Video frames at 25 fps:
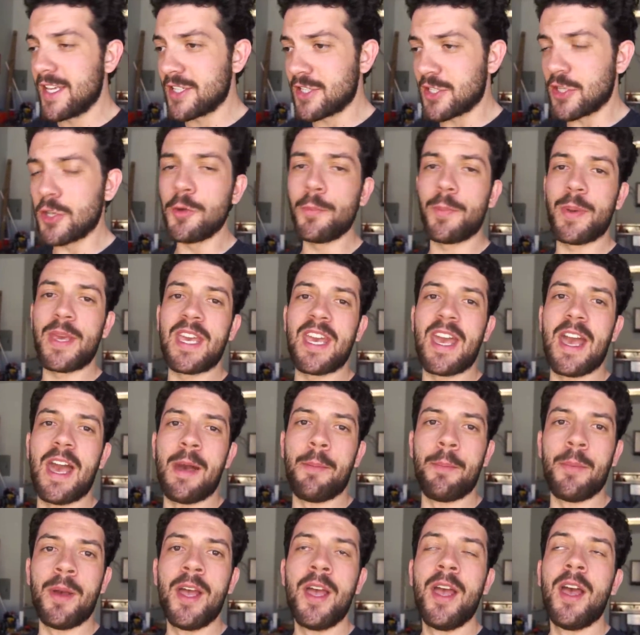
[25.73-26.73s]
two p
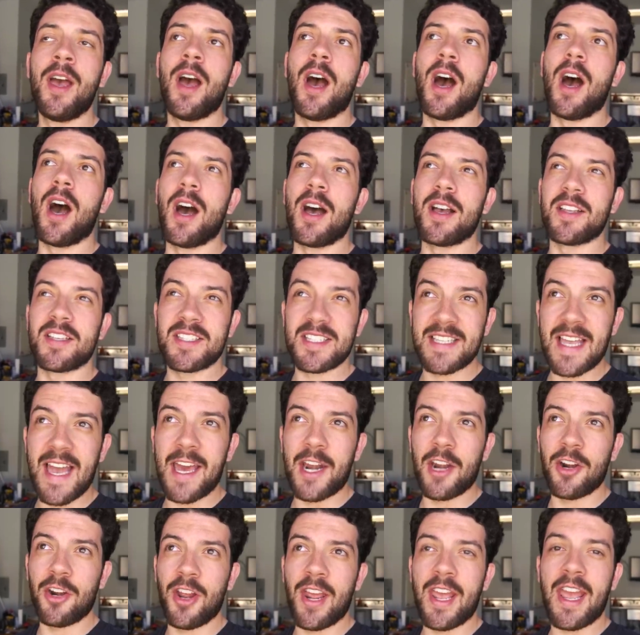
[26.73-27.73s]
m Uh,
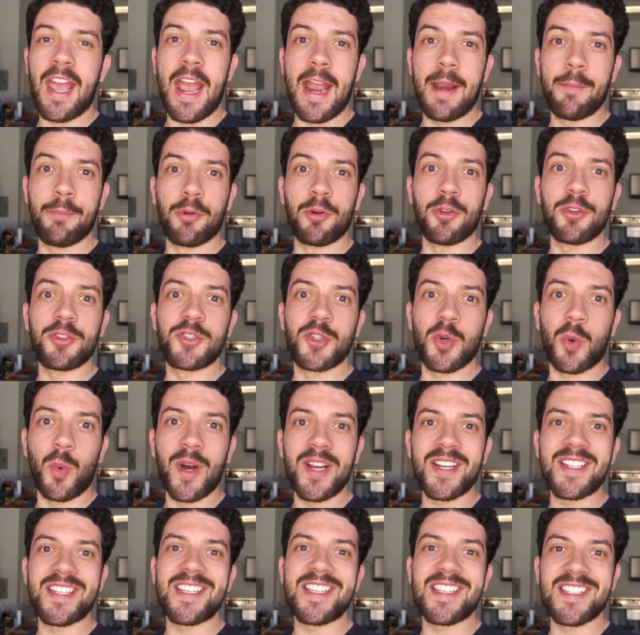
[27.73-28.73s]
Saturday, April
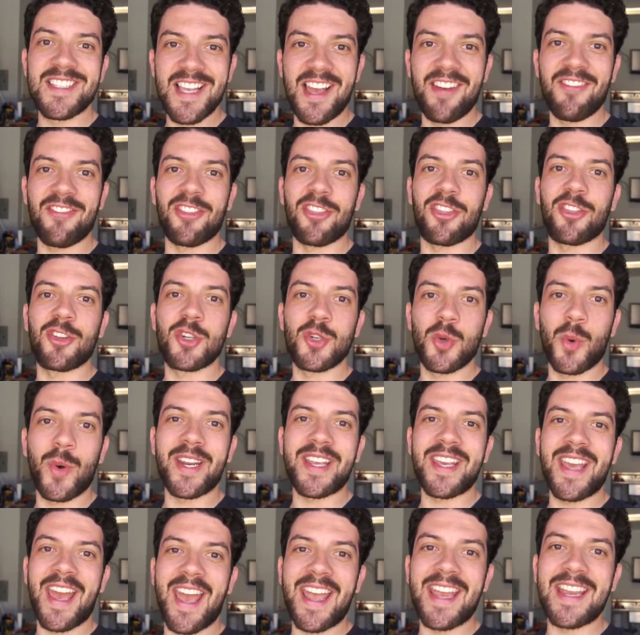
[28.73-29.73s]
twenty-seventh,
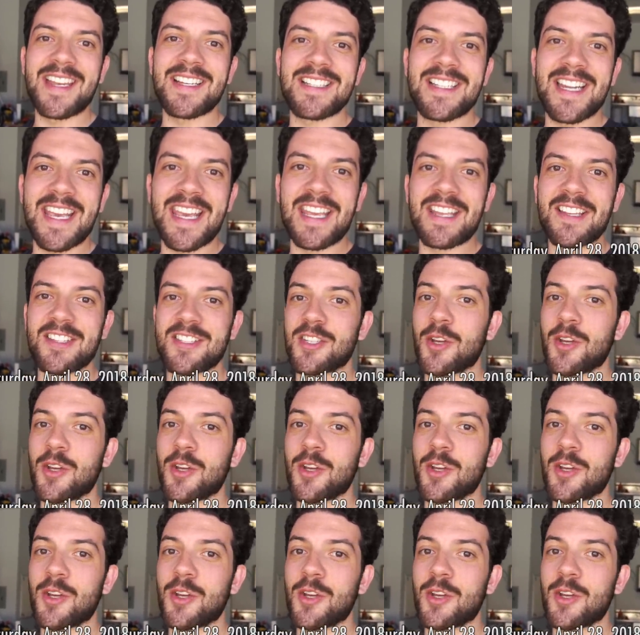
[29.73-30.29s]
twenty eighteen.